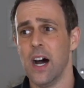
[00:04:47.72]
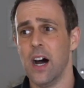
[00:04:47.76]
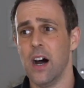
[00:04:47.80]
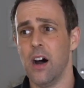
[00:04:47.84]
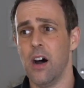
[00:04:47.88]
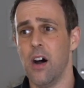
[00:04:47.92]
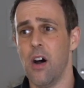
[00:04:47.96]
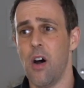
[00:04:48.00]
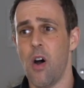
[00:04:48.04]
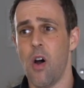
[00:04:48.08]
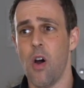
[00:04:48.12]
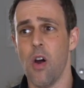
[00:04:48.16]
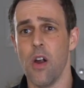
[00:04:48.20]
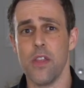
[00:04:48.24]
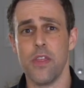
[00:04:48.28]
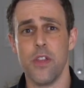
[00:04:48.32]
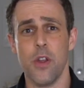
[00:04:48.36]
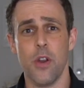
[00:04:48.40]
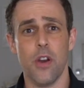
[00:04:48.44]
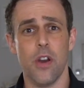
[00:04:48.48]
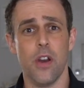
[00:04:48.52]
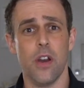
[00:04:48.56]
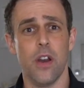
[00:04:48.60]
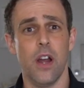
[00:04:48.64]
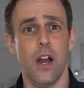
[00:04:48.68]
uh, are
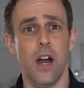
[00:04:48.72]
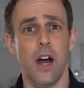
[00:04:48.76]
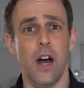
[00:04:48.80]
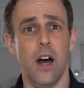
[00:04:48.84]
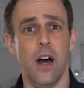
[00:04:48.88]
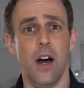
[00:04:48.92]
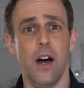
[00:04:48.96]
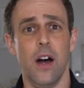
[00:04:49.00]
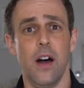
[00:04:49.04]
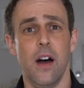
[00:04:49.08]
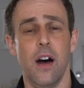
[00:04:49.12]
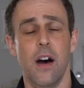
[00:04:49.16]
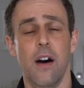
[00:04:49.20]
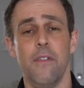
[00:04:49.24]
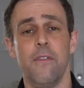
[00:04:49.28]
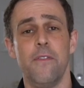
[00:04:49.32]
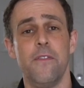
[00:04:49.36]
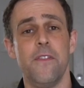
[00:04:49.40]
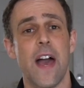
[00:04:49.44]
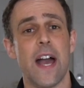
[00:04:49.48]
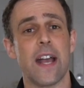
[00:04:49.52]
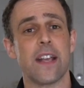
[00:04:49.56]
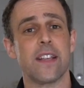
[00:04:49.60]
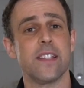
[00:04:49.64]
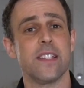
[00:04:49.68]
there uh,
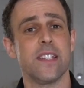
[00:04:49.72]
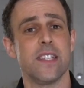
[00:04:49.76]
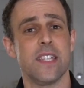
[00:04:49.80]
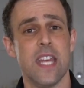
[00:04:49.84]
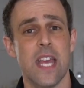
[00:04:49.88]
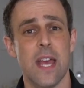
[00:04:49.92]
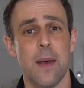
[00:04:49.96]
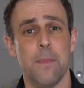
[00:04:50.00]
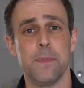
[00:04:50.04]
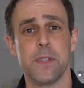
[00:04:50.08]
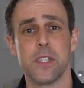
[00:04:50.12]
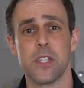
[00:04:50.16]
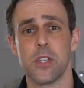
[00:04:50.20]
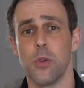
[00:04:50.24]
effects tips?